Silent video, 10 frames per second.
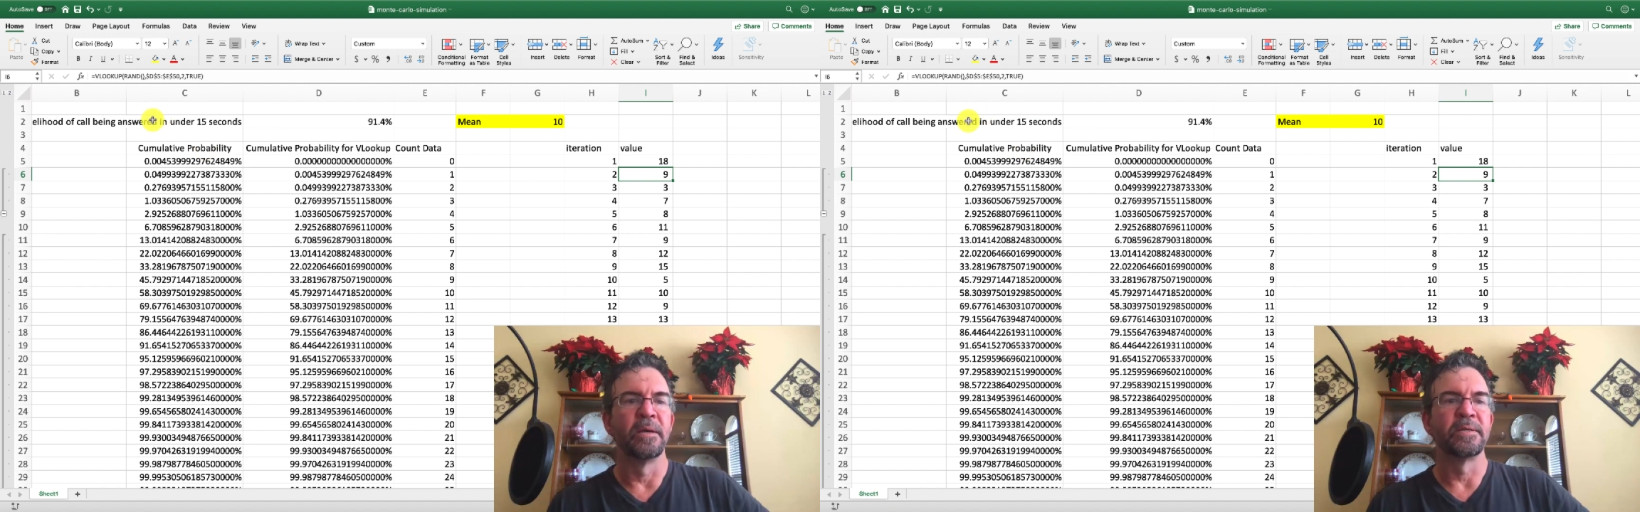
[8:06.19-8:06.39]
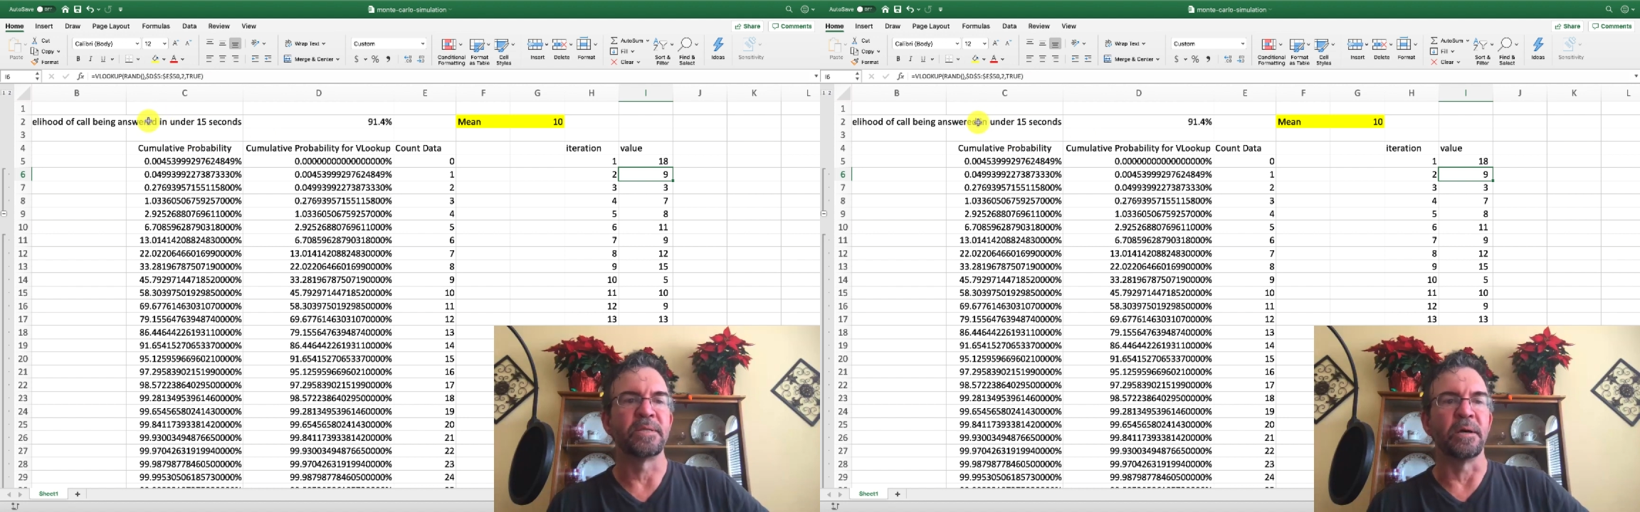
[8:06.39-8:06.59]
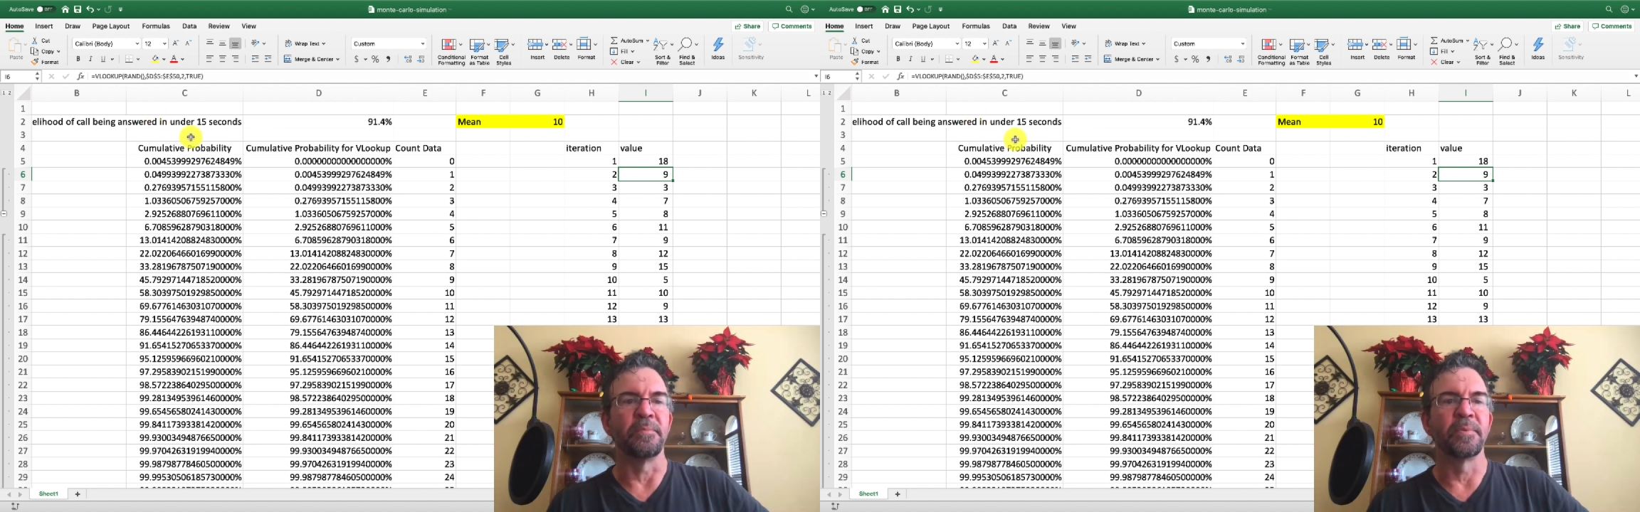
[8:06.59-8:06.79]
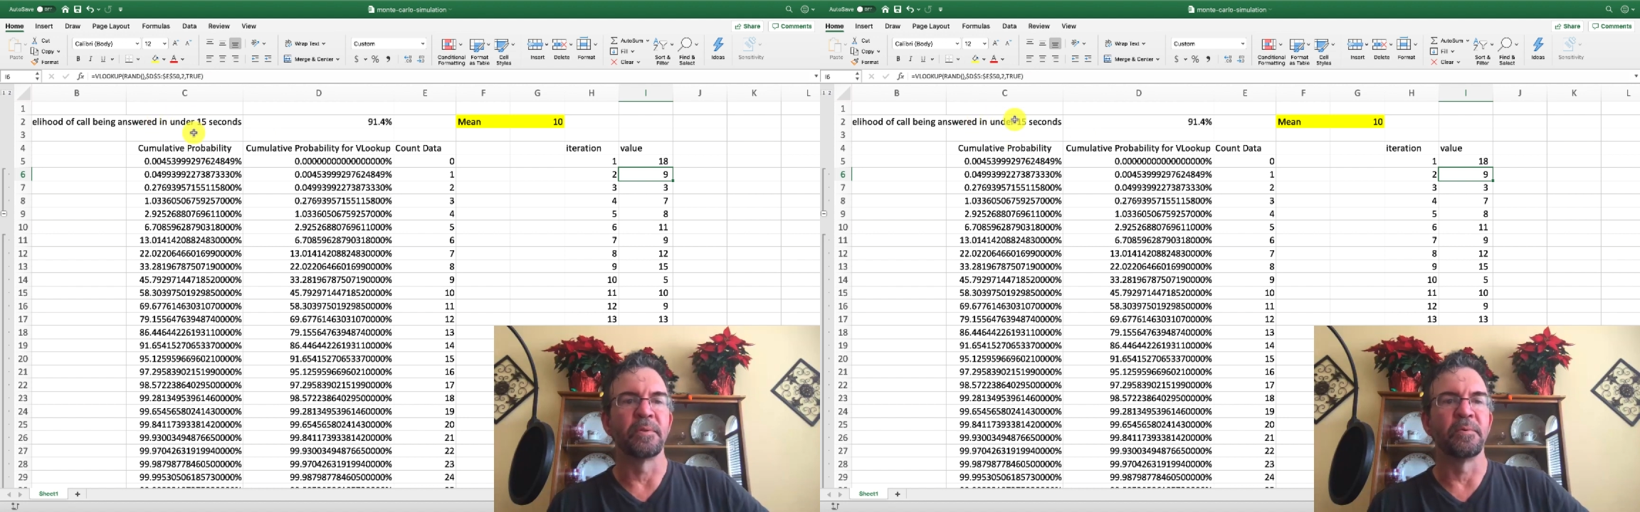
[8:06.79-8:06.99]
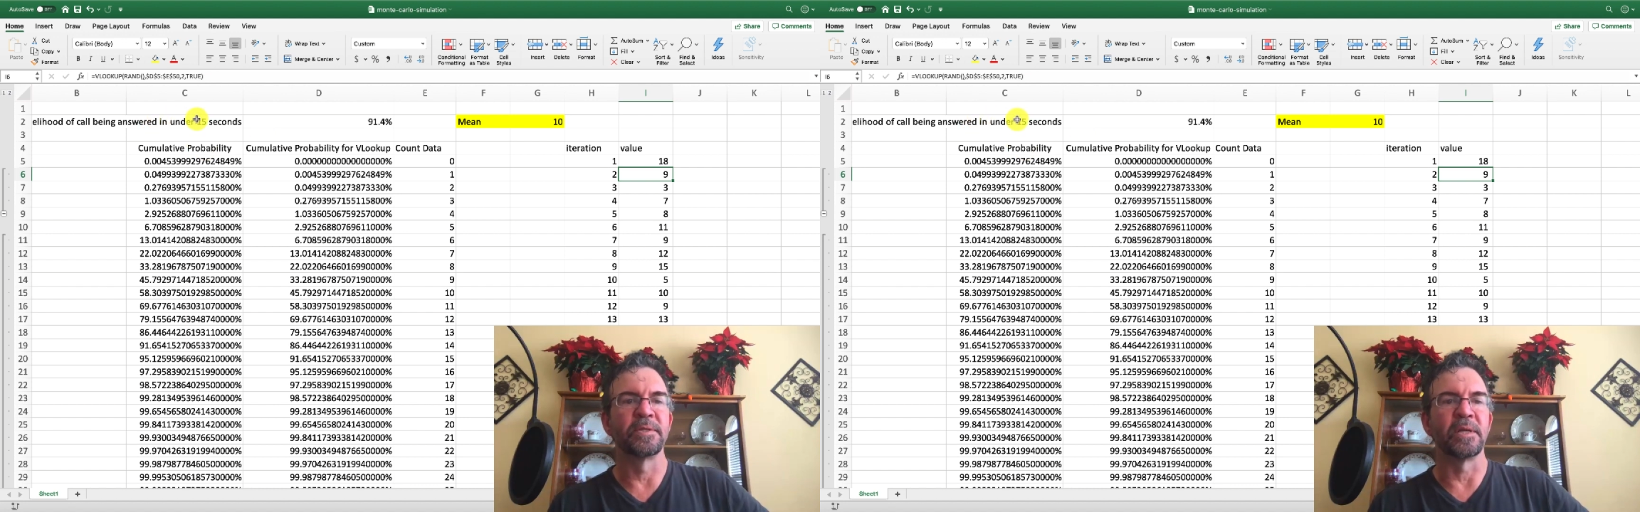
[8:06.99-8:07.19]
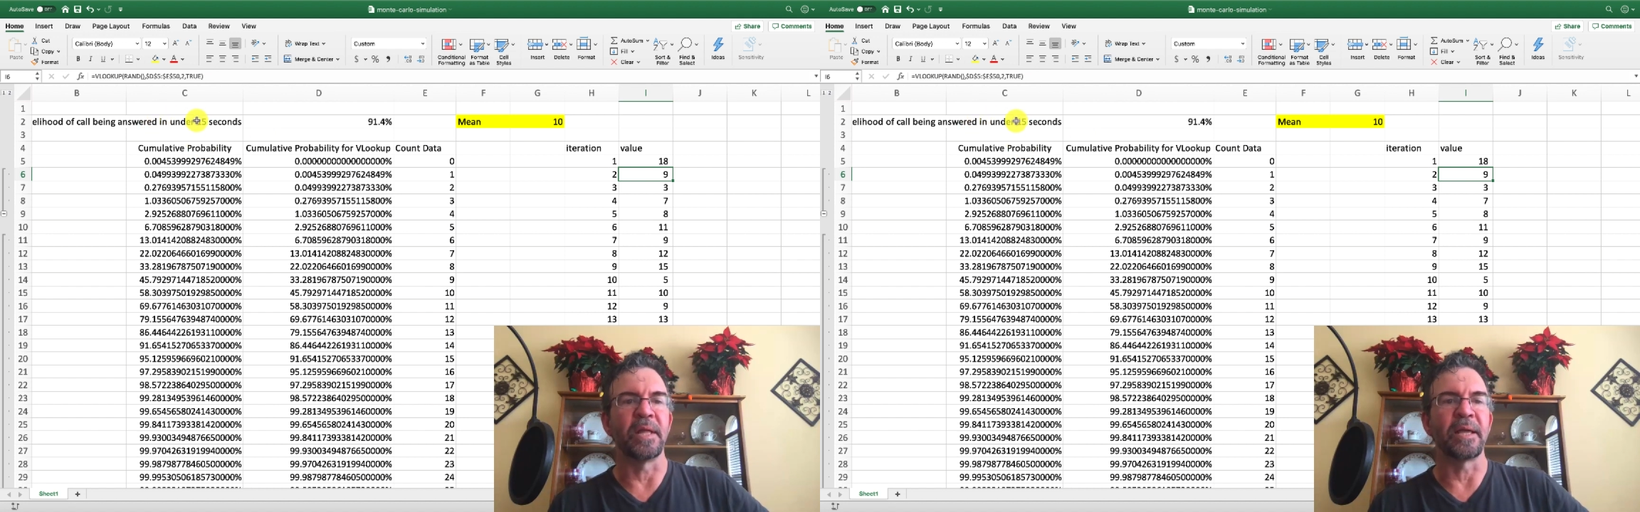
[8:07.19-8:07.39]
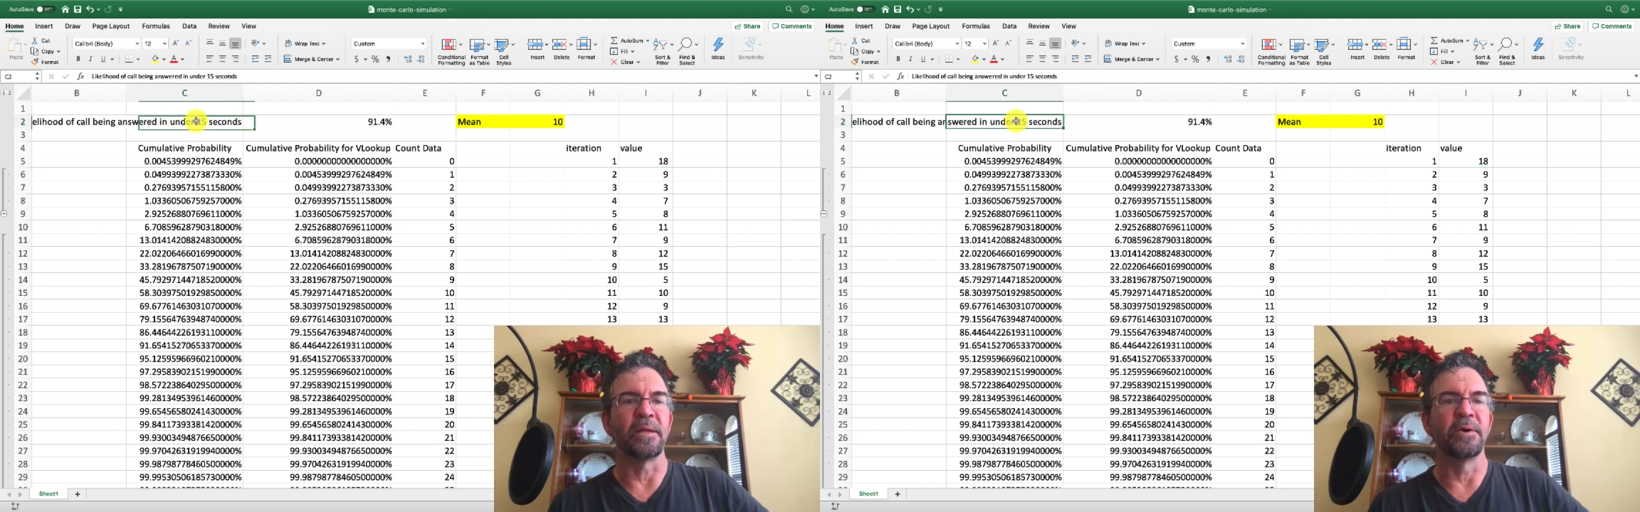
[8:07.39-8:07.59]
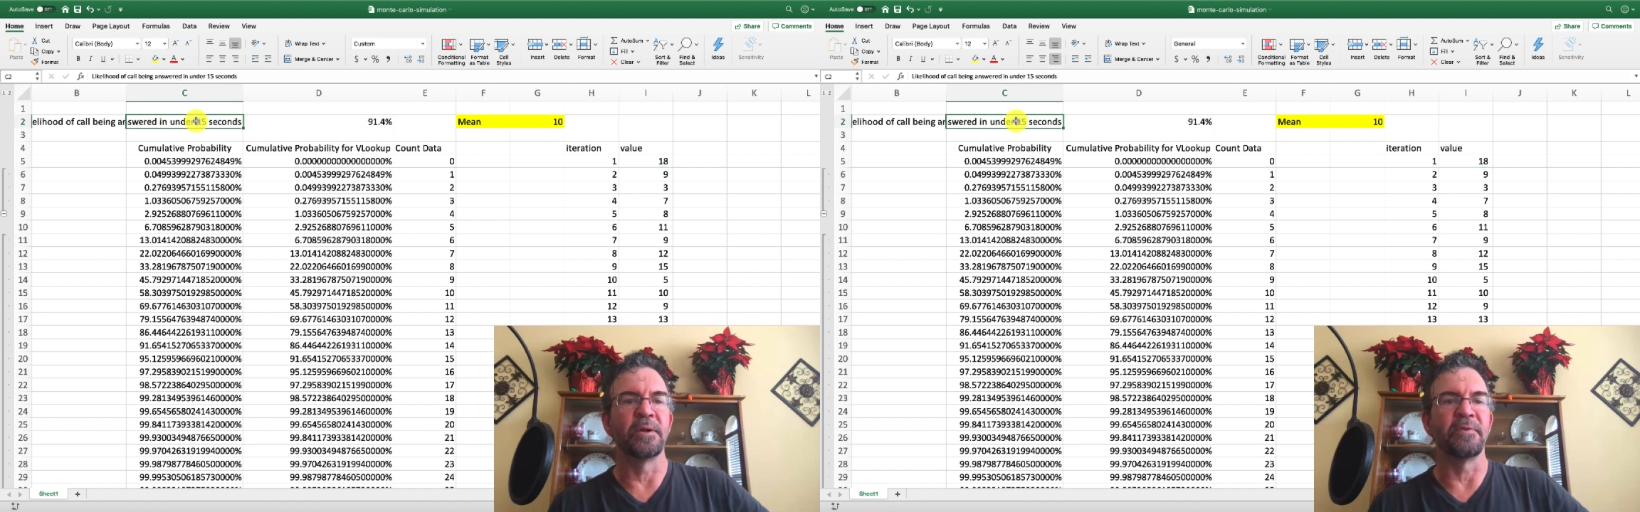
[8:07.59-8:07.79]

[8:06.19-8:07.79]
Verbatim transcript: So what is the likelihood of